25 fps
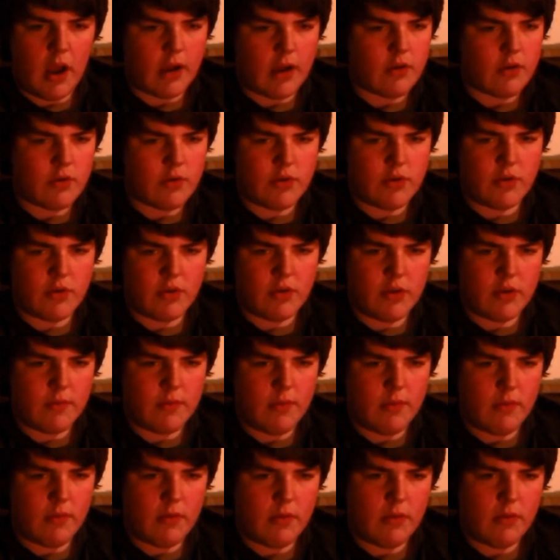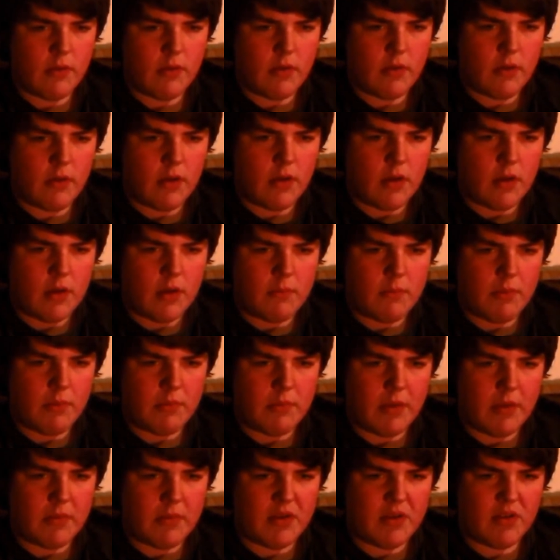I couldn't do it,
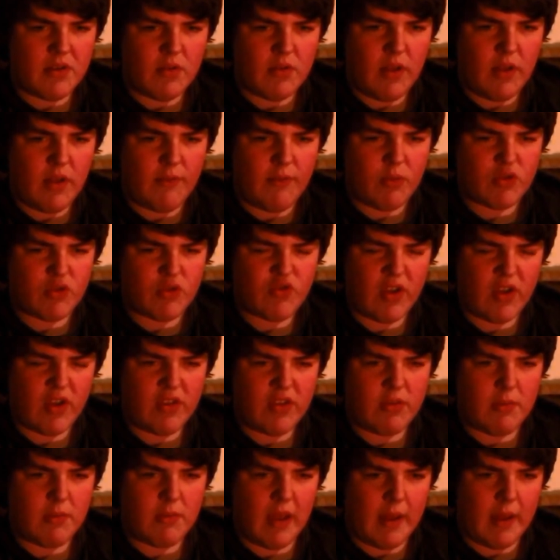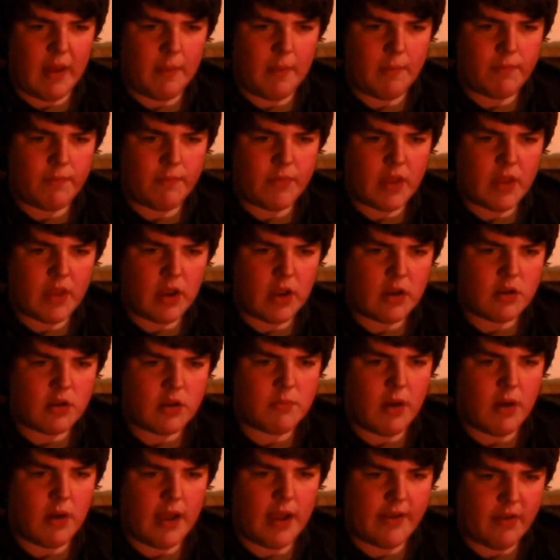but maybe you'll have more strength than me.
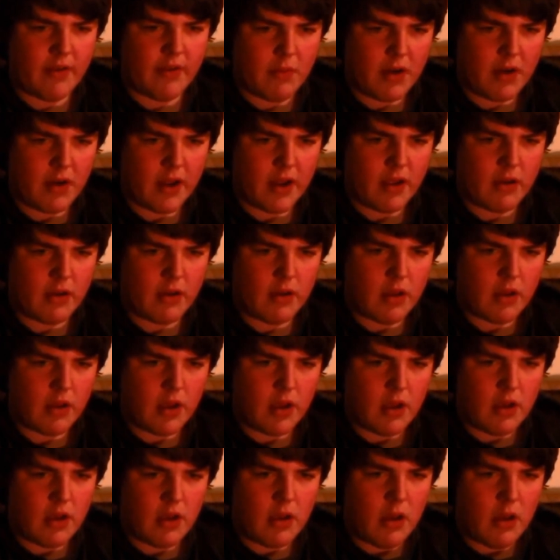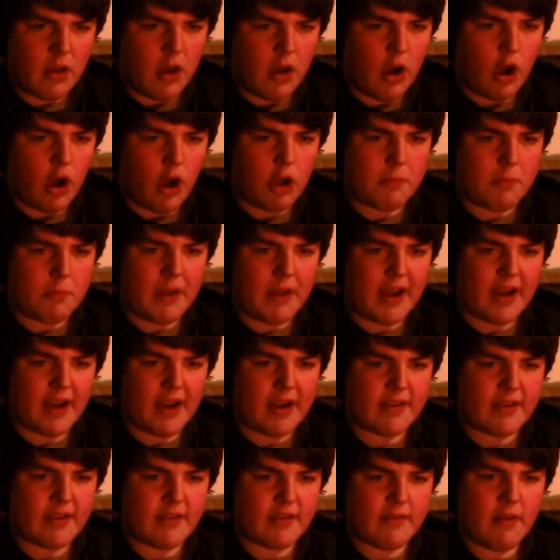Goodbye, everybody. I hope being
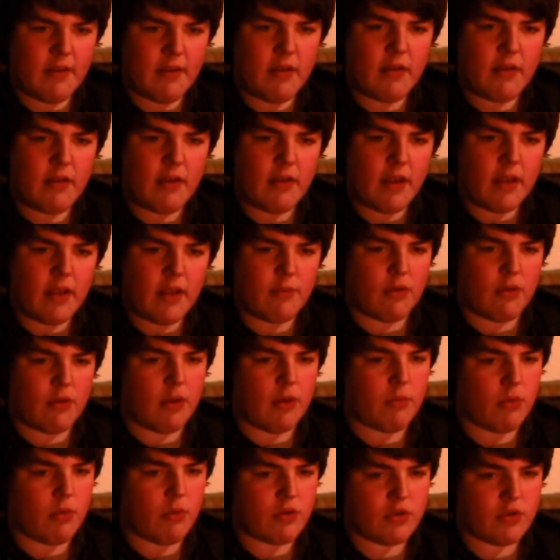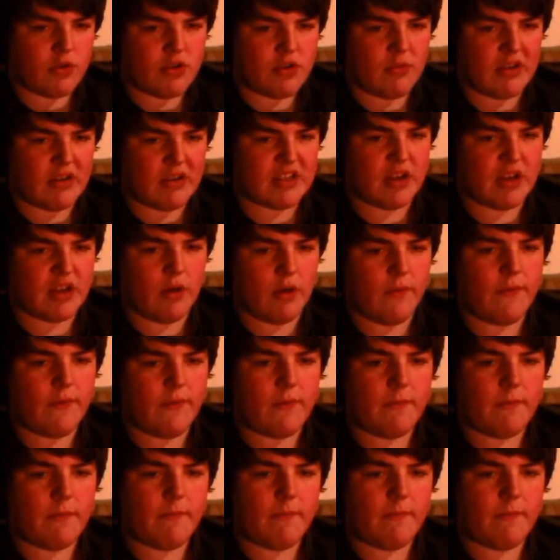eaten is what I brought onto myself.